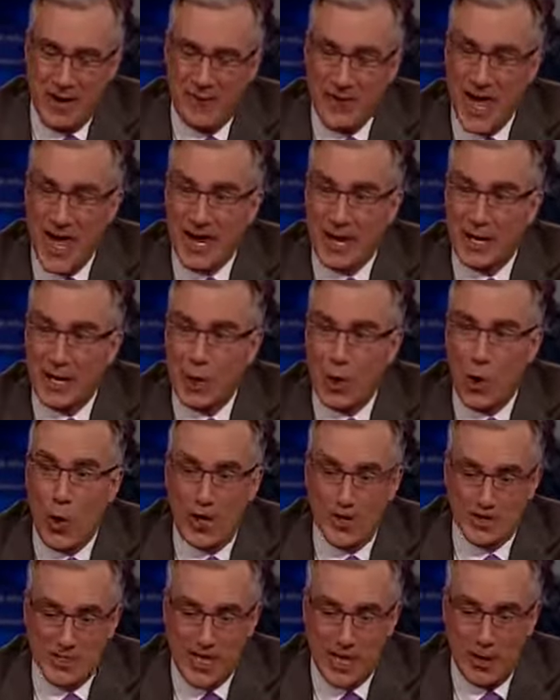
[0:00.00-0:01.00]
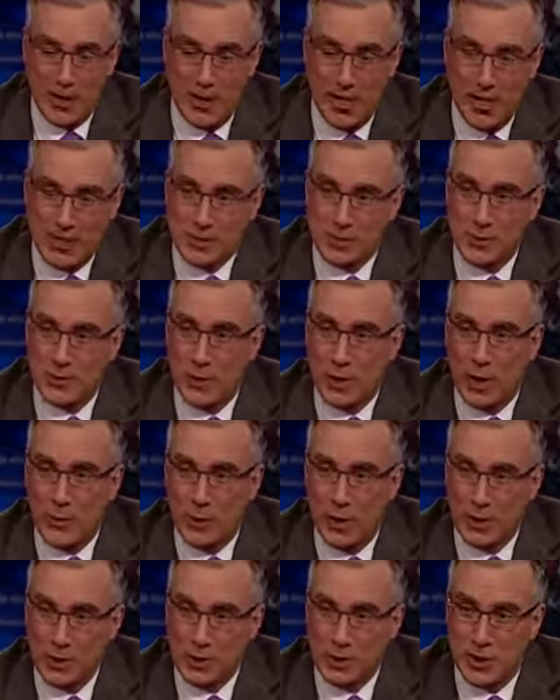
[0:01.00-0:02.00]
I can go on Saturday nights to
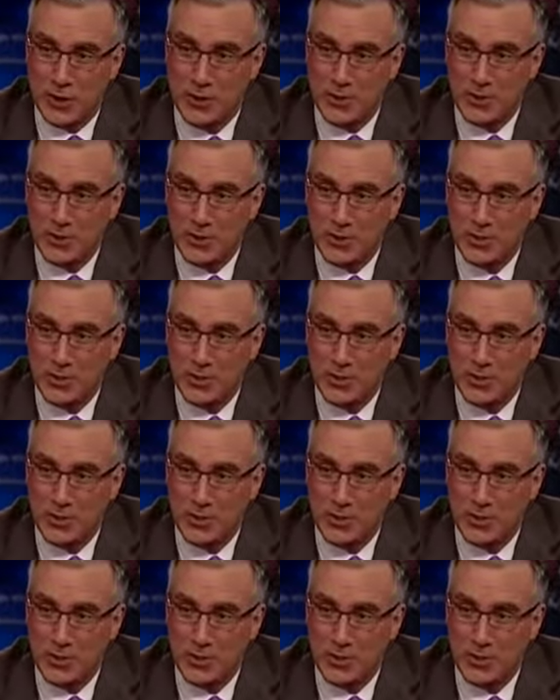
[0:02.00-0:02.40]
Broadway shows.